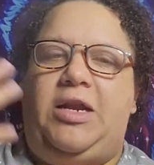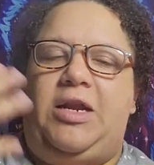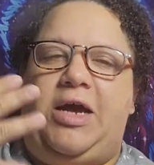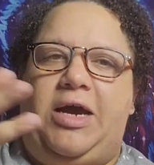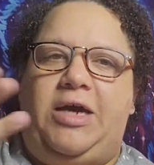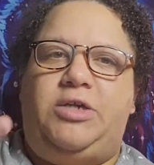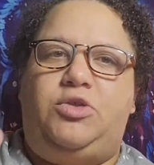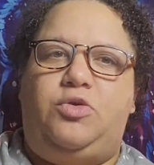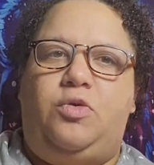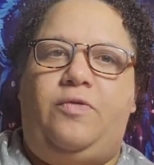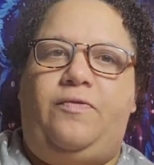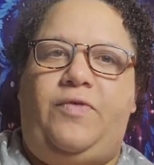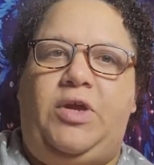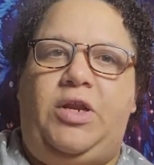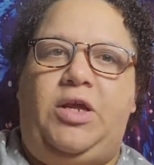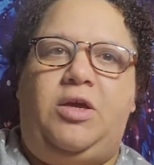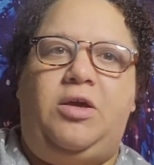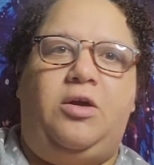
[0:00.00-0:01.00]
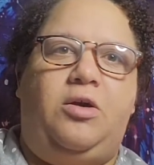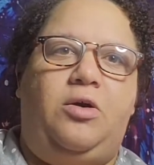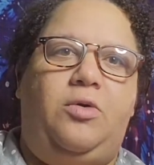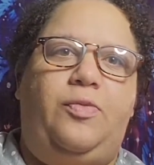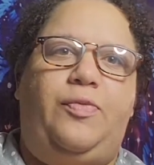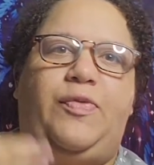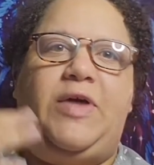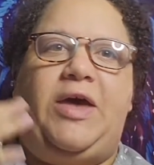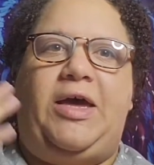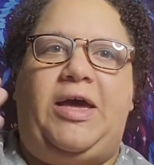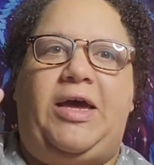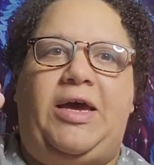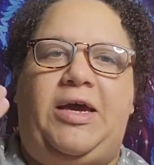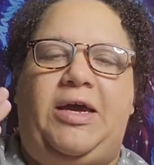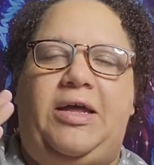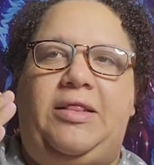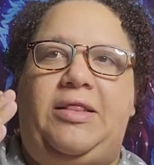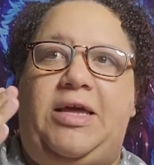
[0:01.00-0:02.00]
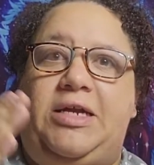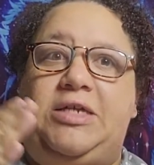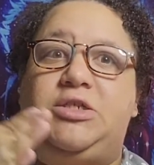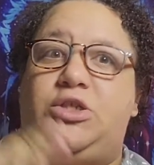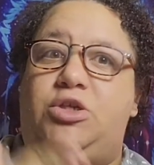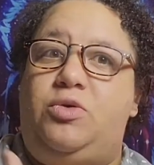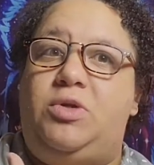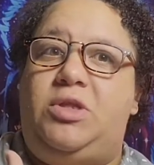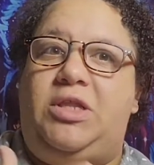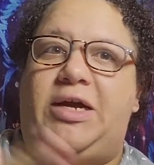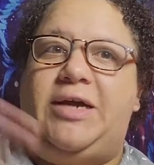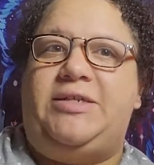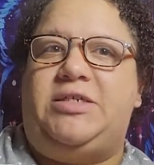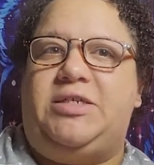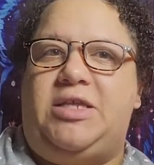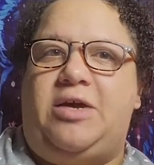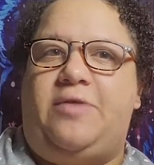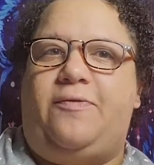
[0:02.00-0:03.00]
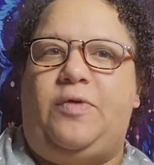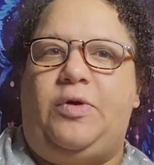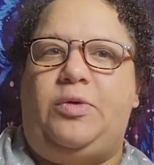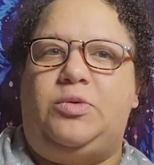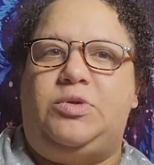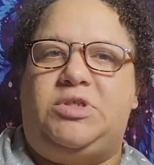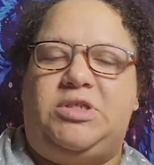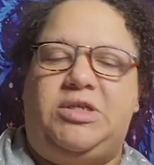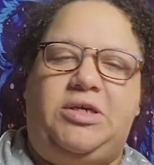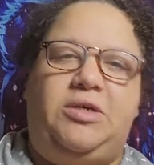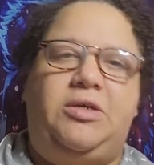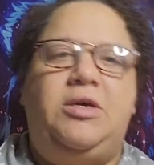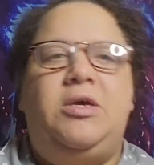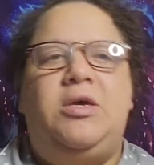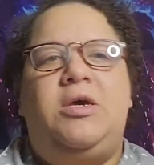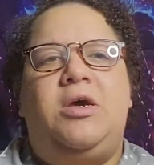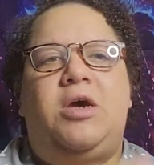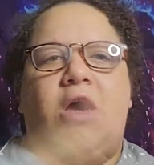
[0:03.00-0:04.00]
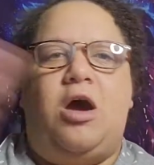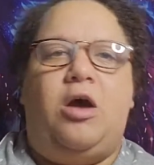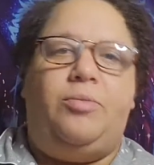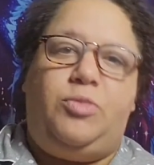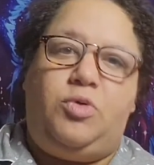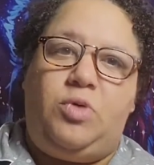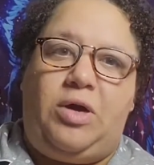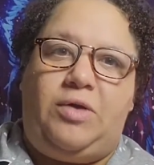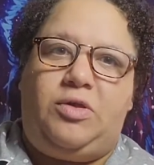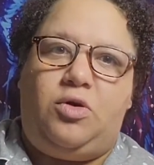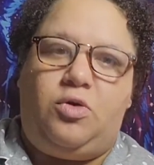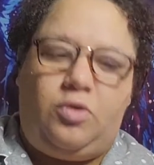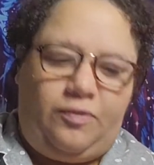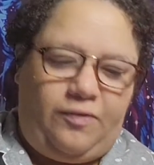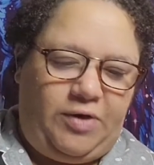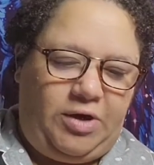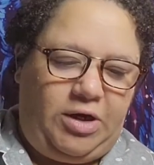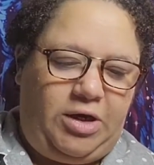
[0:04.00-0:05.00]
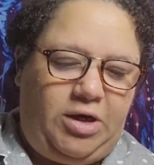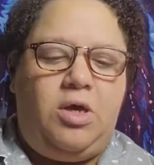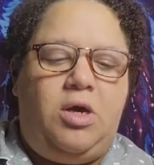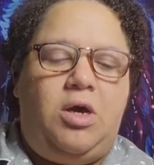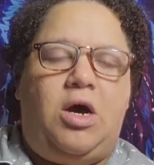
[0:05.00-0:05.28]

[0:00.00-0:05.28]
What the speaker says: actual video that is utilizing that frequency throughout the whole video.